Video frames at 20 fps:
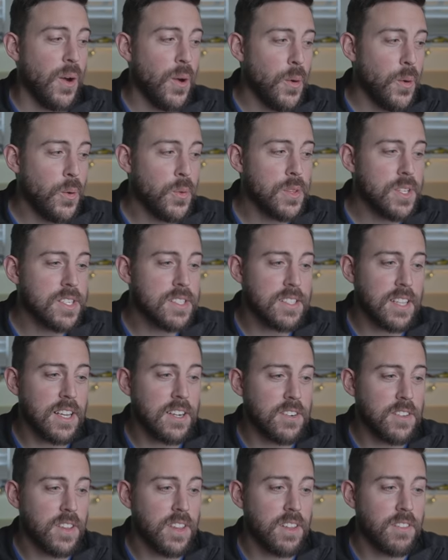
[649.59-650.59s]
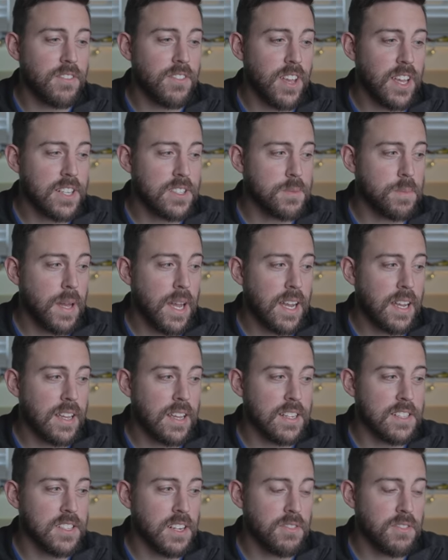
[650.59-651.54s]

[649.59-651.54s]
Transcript: Only standard on the advanced package.